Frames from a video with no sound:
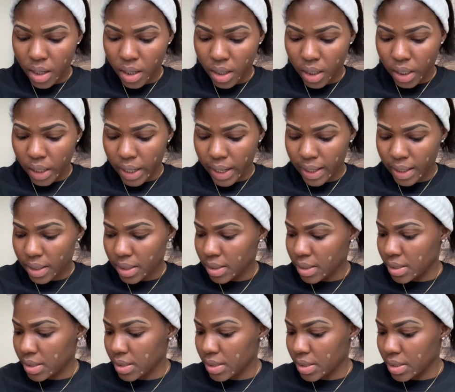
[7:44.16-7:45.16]

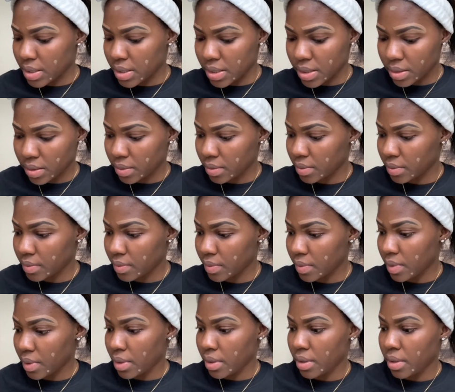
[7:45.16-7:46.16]
next
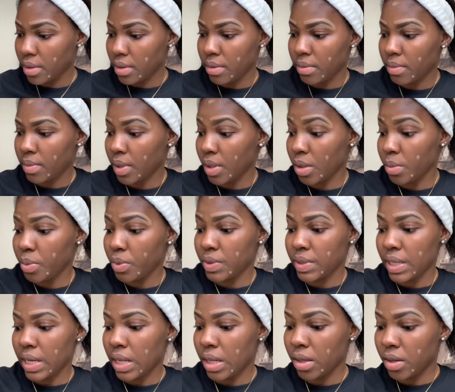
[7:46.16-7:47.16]
I'm gonna put
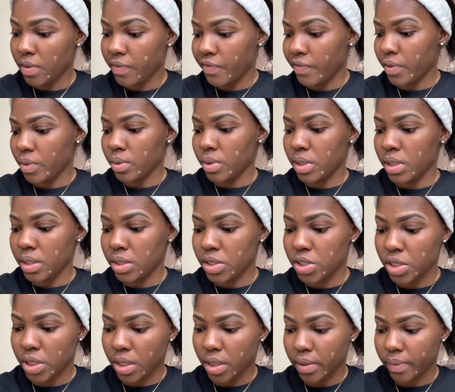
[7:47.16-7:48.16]
on like a
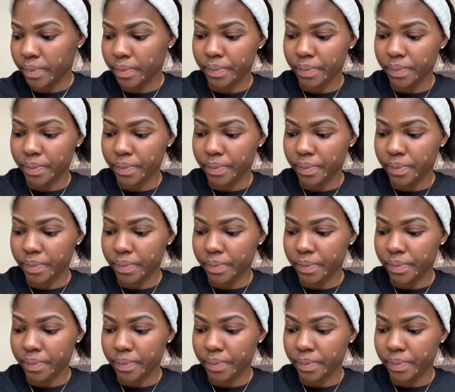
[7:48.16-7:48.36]
foundation.